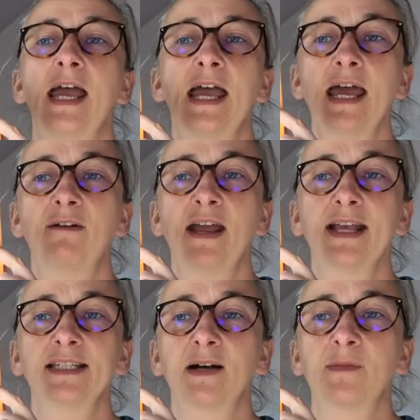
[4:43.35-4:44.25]
Here it
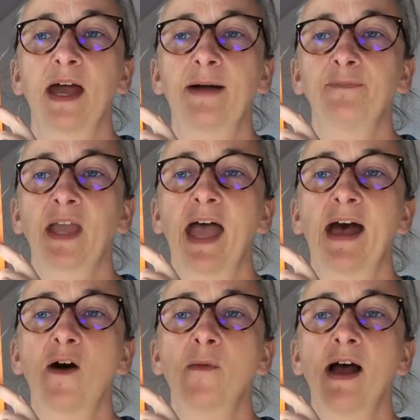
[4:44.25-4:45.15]
is up there.
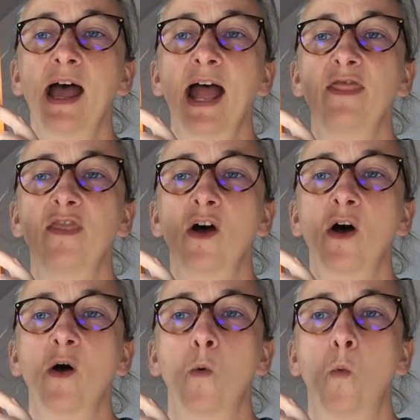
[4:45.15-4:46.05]
Elmer and
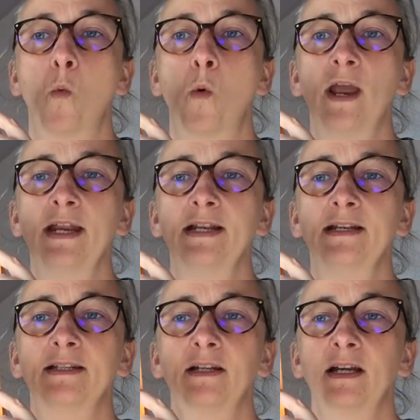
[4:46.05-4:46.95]
the Wind.